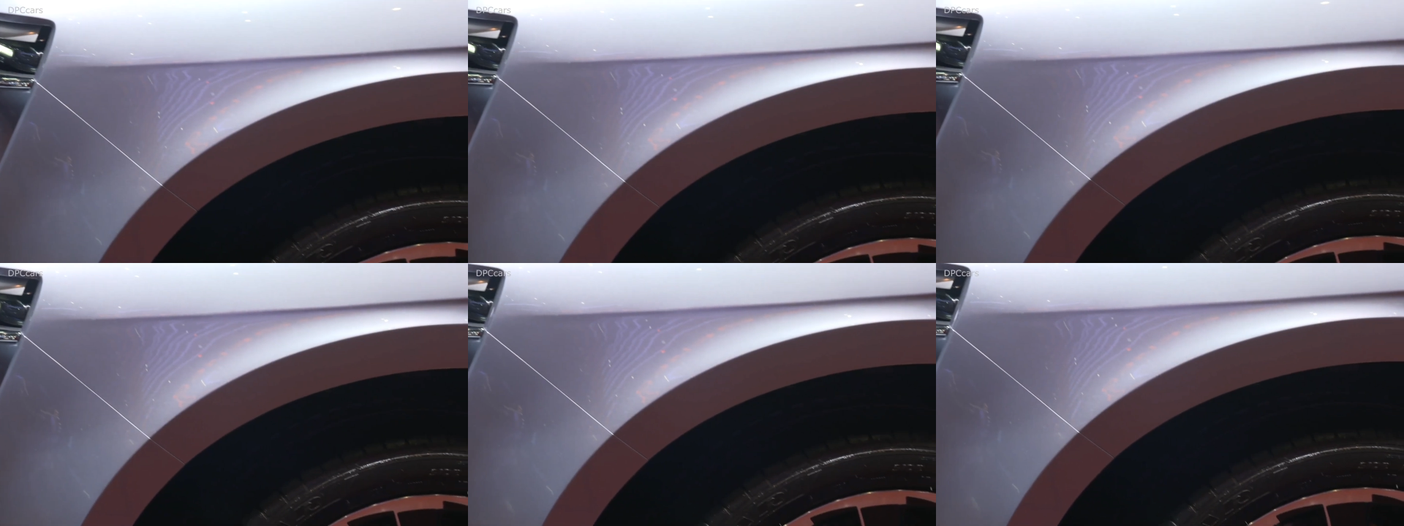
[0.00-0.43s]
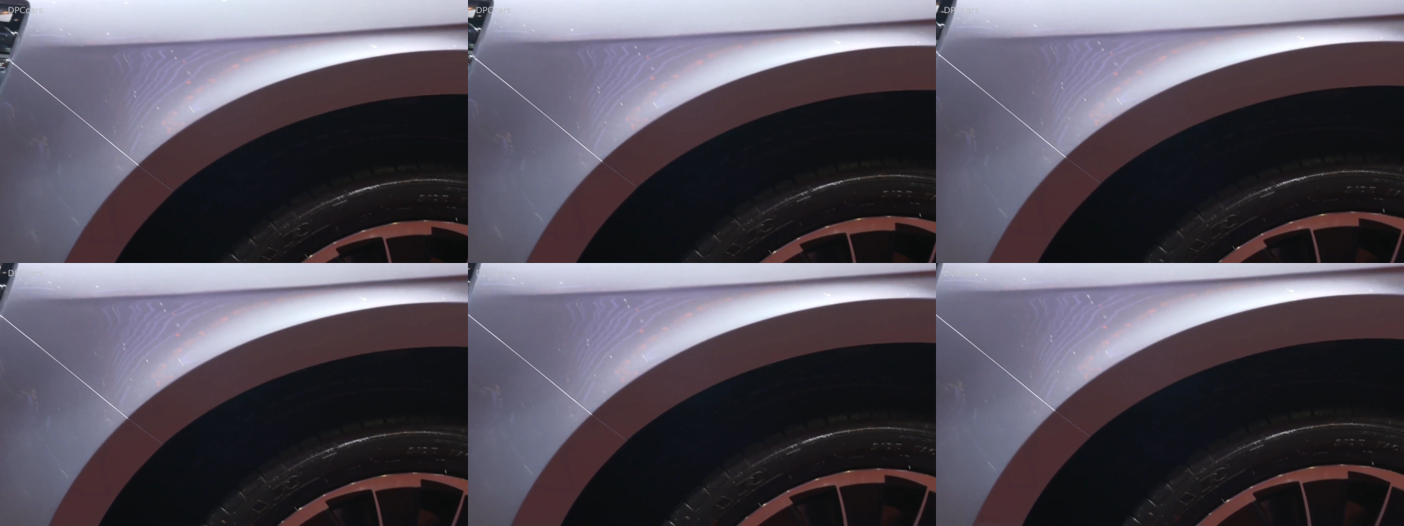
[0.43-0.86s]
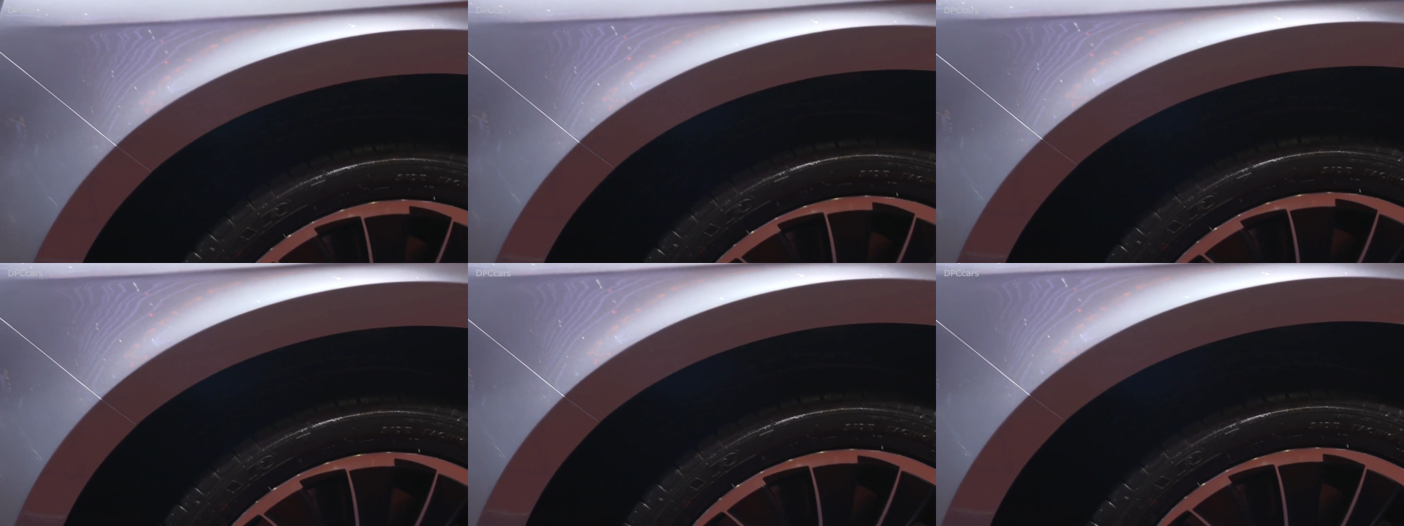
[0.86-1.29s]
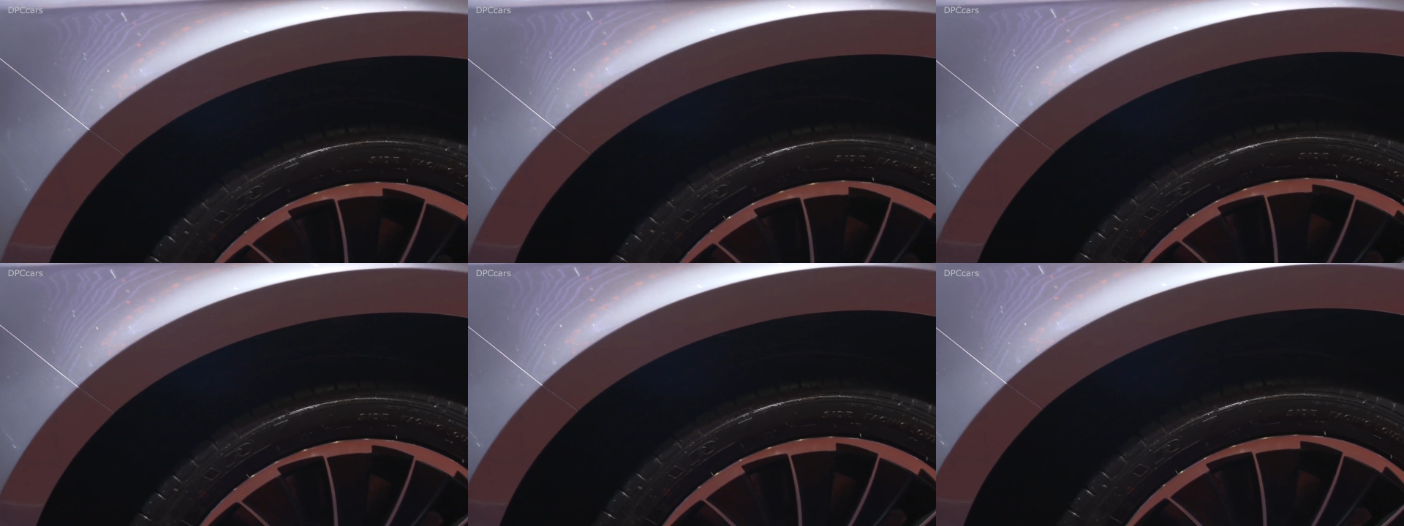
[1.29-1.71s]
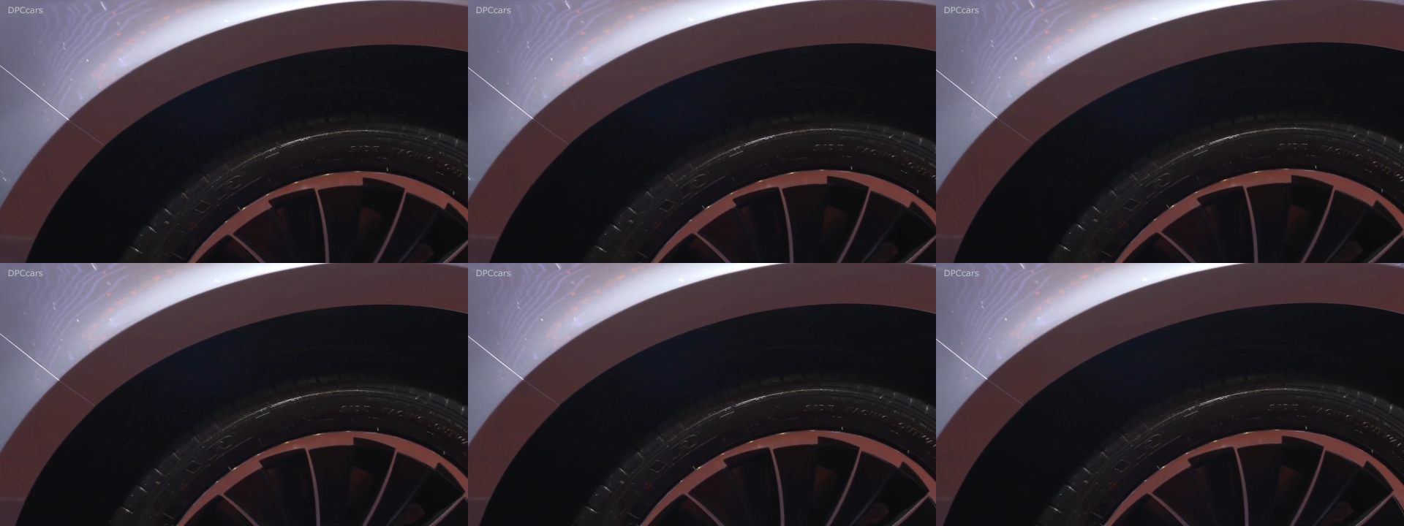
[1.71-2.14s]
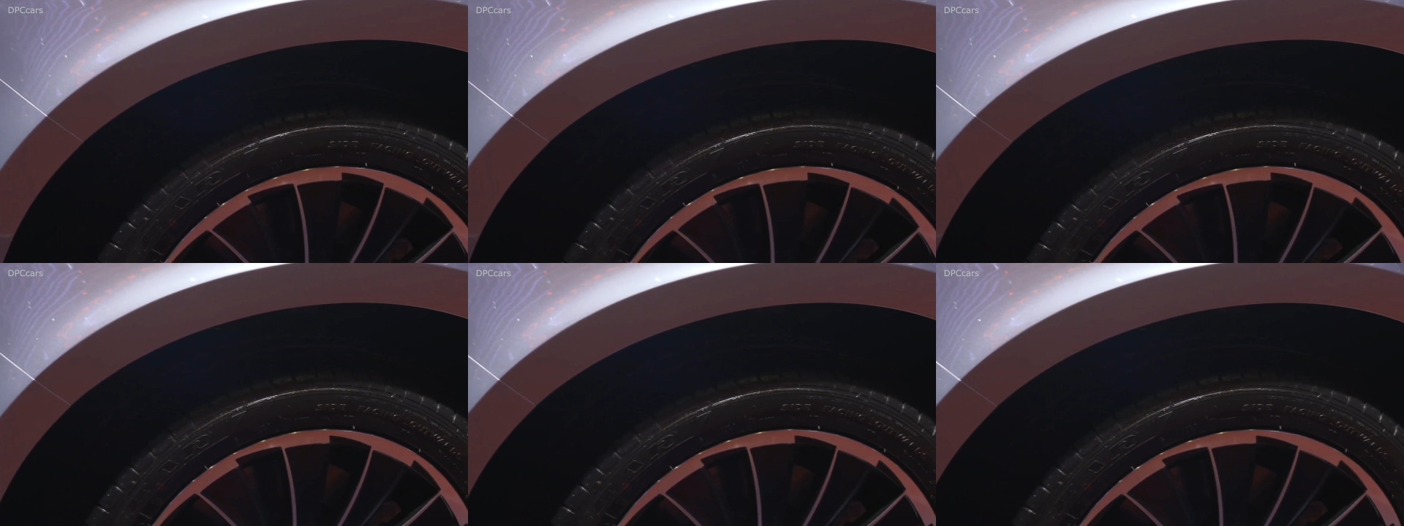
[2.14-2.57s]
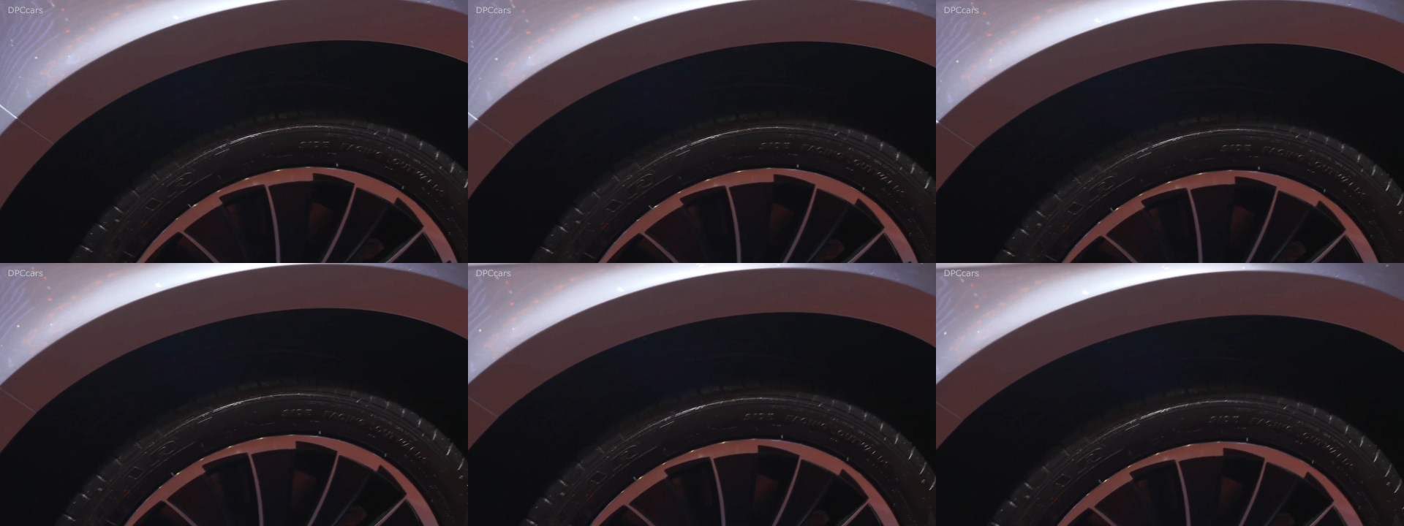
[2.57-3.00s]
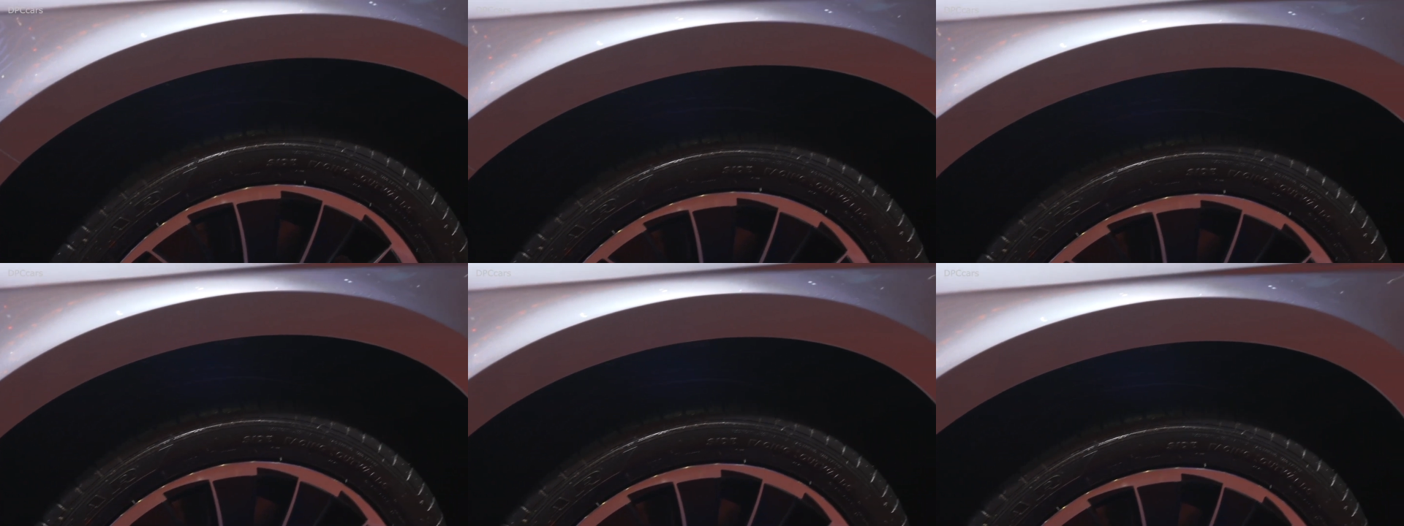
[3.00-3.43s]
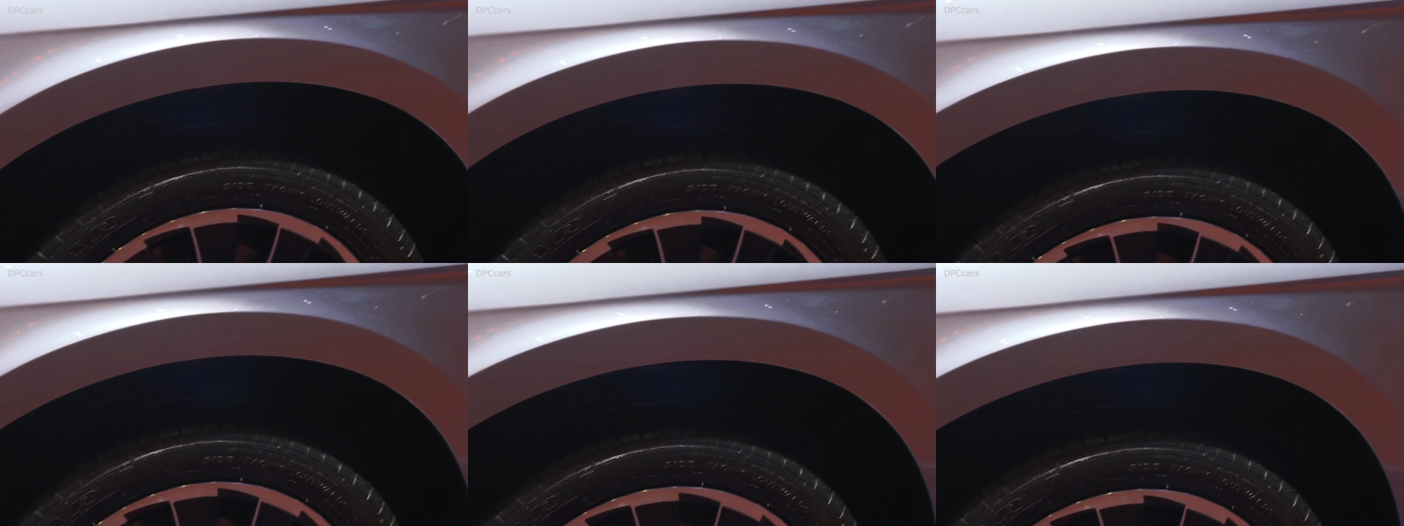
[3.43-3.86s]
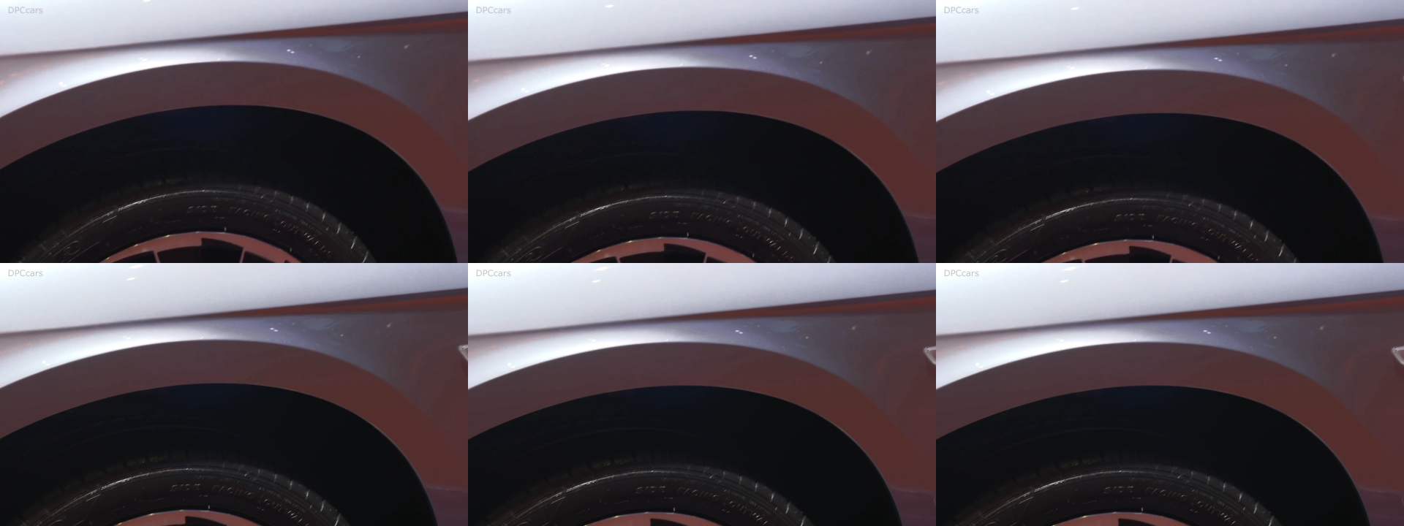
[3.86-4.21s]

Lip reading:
Nobody's mouth can be seen.